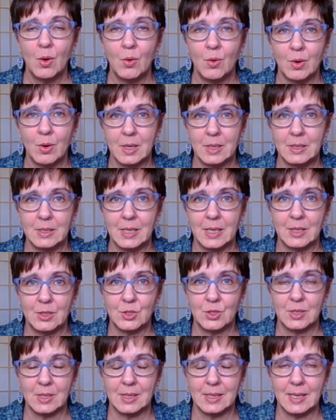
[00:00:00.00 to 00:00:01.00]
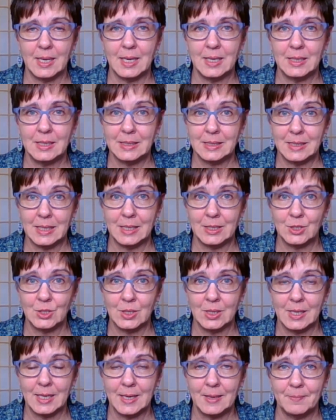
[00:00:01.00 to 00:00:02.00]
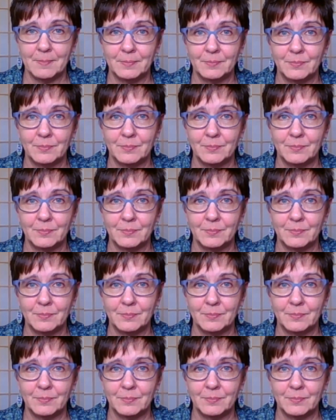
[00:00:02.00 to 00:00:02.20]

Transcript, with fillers: or unintentionally.